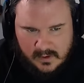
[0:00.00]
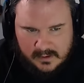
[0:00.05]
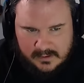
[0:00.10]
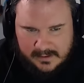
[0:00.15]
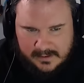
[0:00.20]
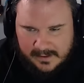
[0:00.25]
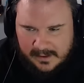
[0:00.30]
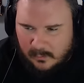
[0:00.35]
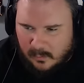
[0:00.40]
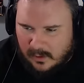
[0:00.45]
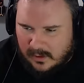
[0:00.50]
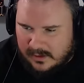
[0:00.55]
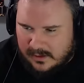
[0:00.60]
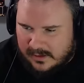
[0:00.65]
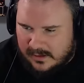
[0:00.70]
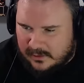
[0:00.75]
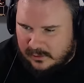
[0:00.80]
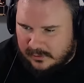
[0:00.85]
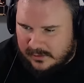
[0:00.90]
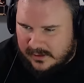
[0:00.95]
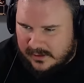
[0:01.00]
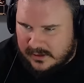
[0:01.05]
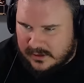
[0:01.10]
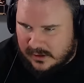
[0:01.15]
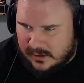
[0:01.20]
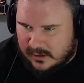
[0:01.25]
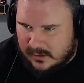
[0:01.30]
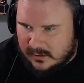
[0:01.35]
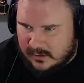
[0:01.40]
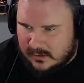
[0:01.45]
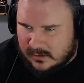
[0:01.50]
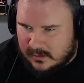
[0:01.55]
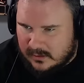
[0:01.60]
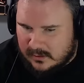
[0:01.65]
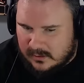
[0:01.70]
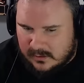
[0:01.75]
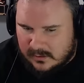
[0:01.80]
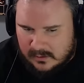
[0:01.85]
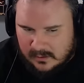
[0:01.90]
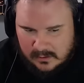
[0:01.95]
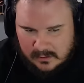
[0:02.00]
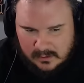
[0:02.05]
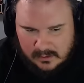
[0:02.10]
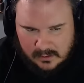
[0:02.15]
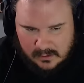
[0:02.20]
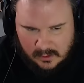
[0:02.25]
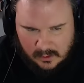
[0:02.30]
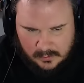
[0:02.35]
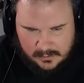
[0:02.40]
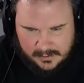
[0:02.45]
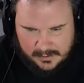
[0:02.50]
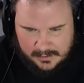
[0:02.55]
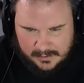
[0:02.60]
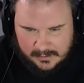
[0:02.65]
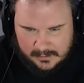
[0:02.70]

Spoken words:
Day one, Indonesia. Okay.